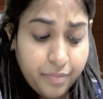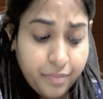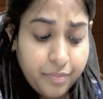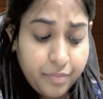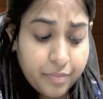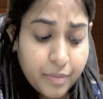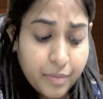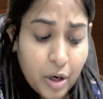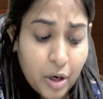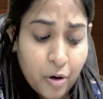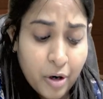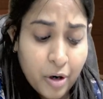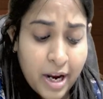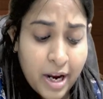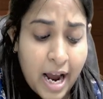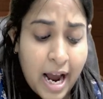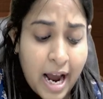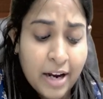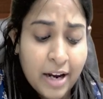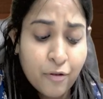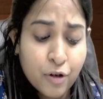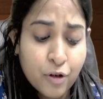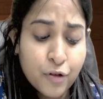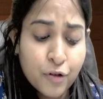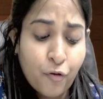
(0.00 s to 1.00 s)
Okay, I
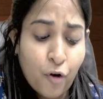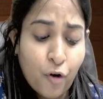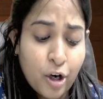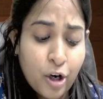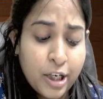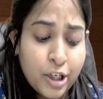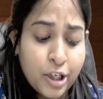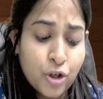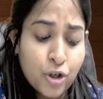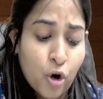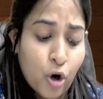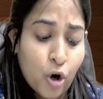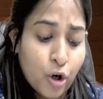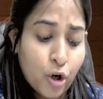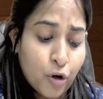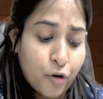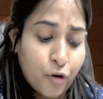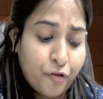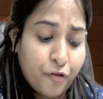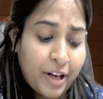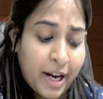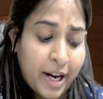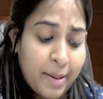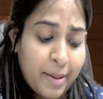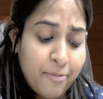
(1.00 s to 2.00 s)
was falling short of
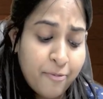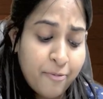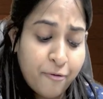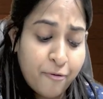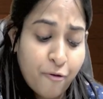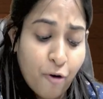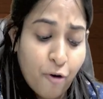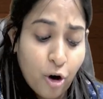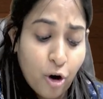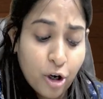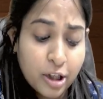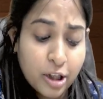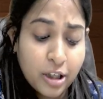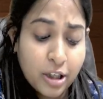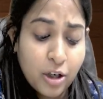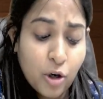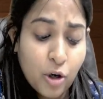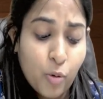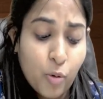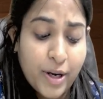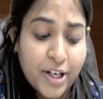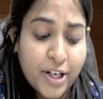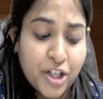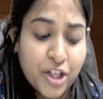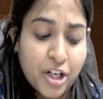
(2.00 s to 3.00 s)
time for the
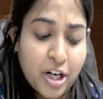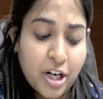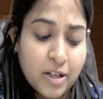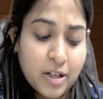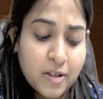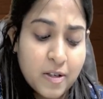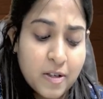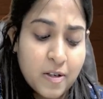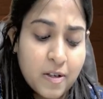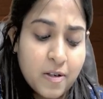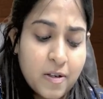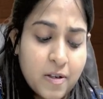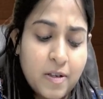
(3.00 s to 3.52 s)
question answers.